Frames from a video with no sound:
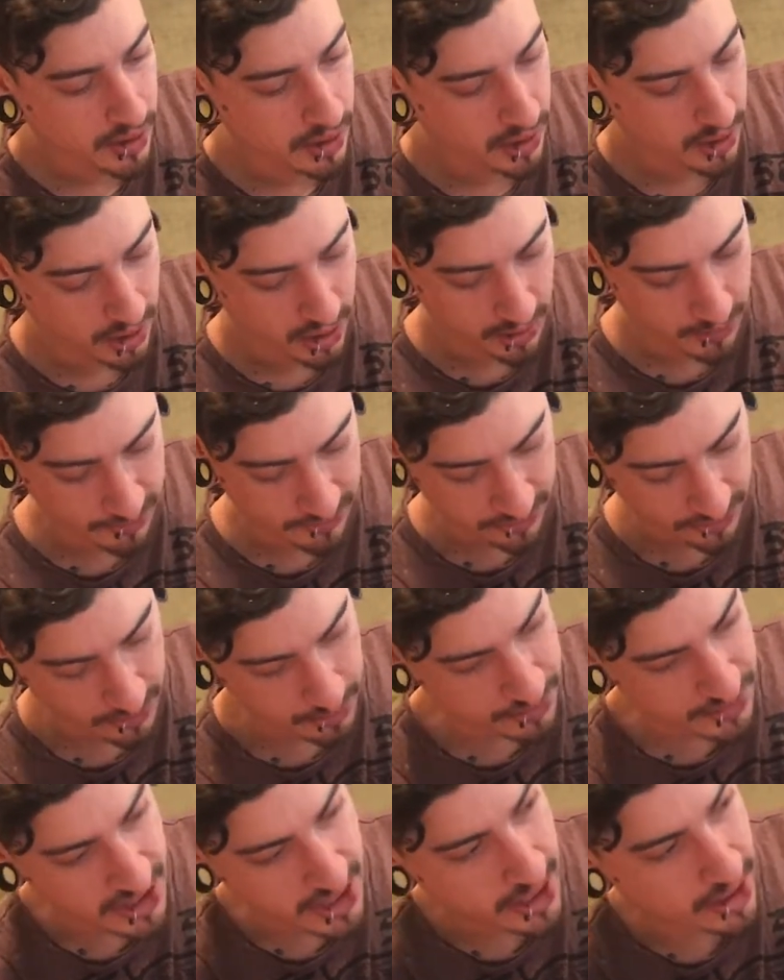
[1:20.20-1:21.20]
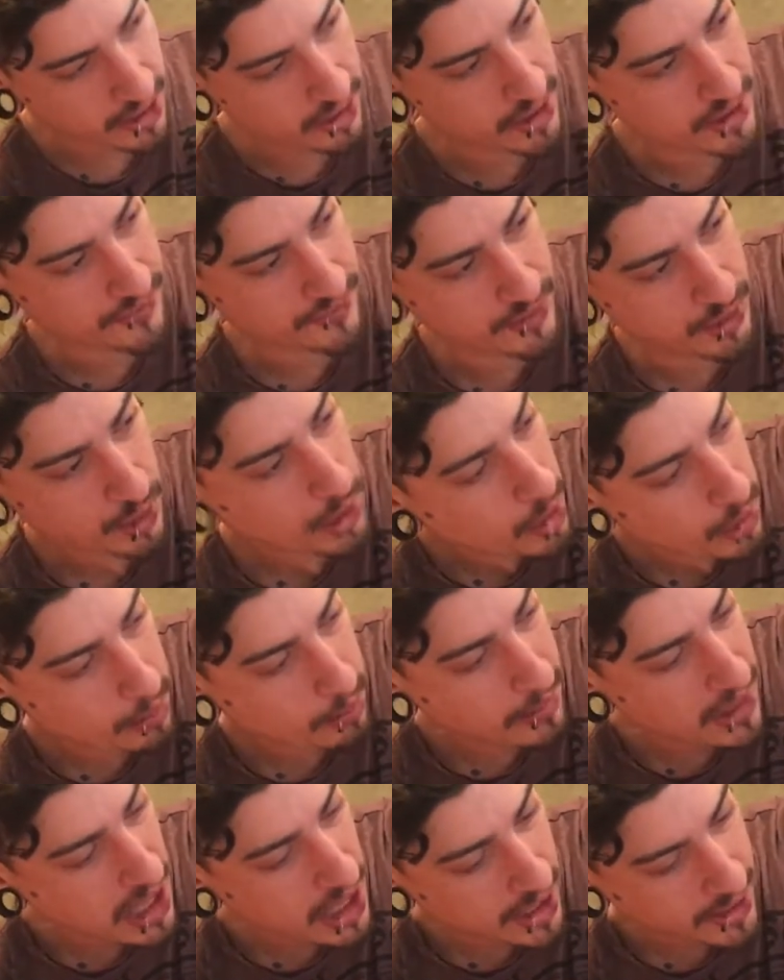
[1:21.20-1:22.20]
From there, if you're a
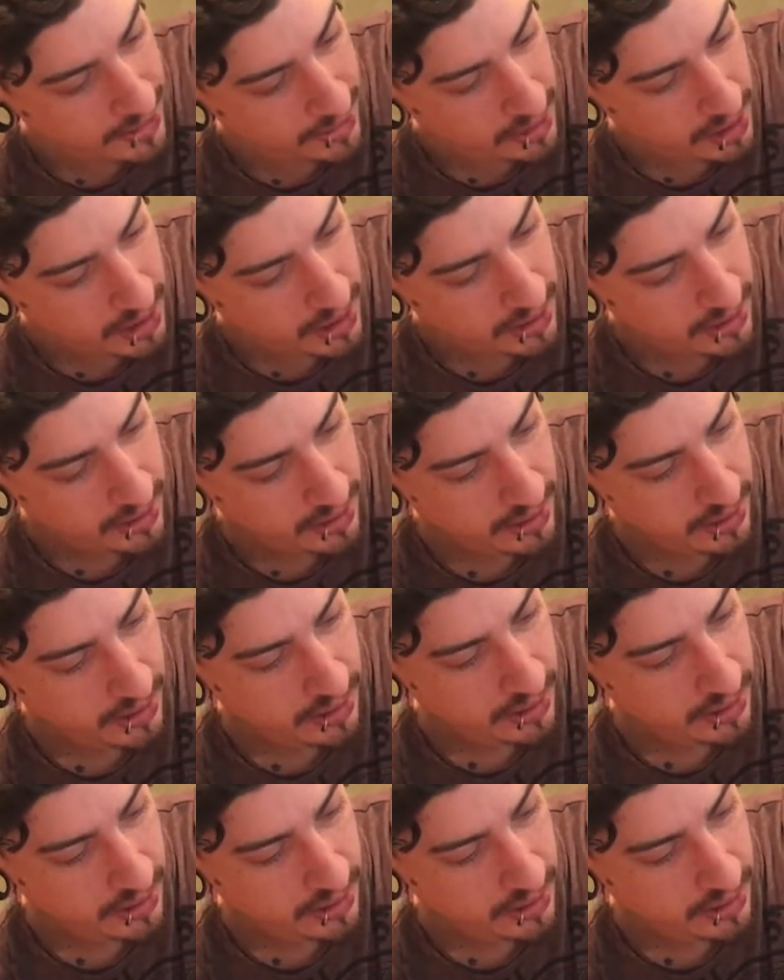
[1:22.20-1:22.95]
modder,